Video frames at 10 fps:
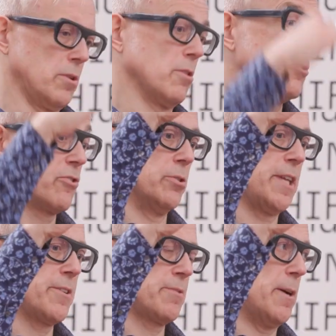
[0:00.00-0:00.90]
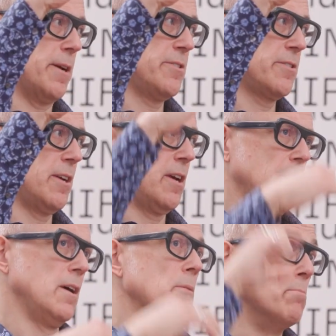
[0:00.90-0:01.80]
controlled airspace
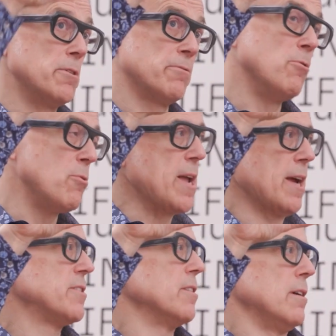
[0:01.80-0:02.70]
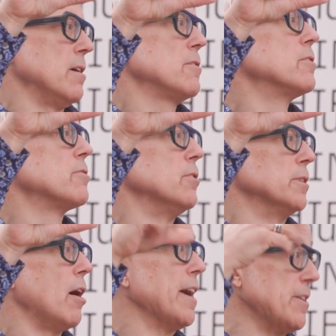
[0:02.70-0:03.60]
before we enter
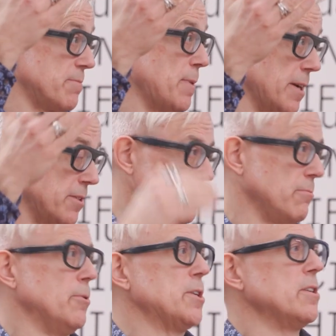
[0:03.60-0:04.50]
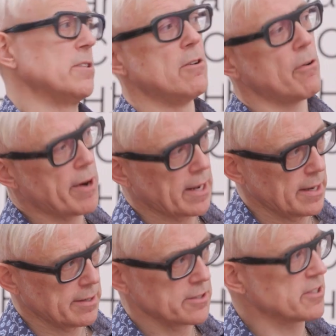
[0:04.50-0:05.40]
uncontrolled, i.e. space, which is not
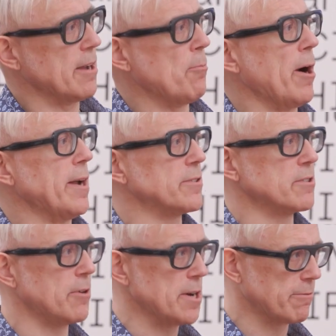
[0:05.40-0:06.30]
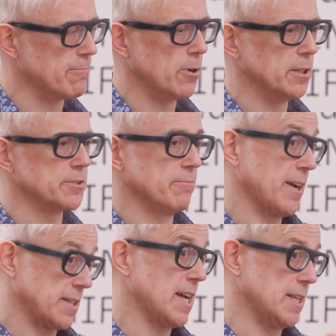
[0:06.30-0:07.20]
regulated in the same way. It's a very different world. In
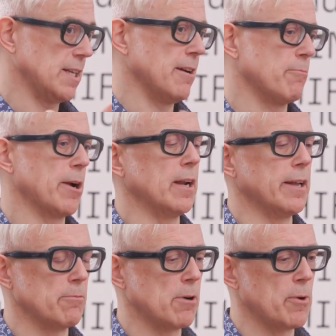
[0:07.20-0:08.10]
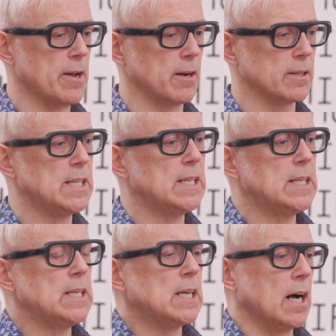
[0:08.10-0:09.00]
fact, technically unregulated where we are.
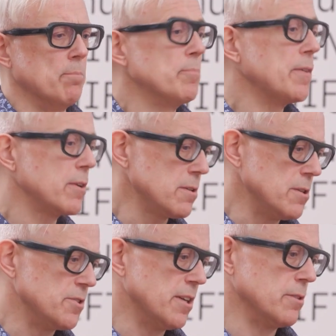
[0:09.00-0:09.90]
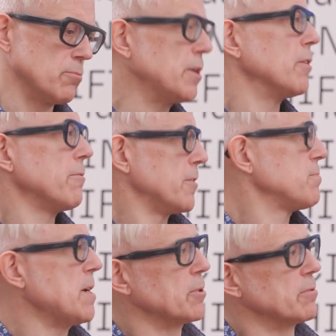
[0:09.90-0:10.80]
But the good news is we're not the
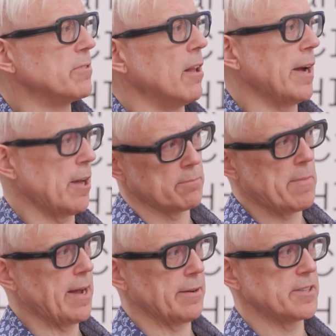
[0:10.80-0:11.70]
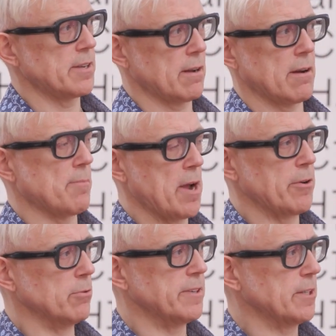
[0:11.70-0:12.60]
first people to fly unmanned
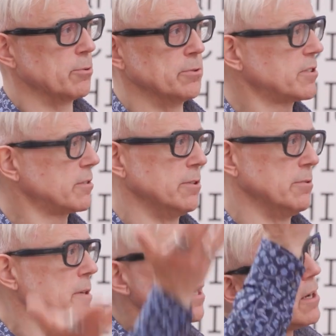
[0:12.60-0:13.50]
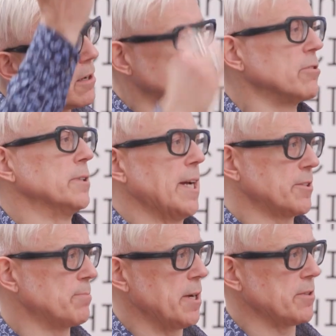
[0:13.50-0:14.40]
aerial vehicles through controlled
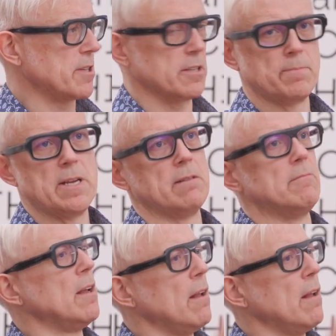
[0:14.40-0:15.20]
airspace. There's been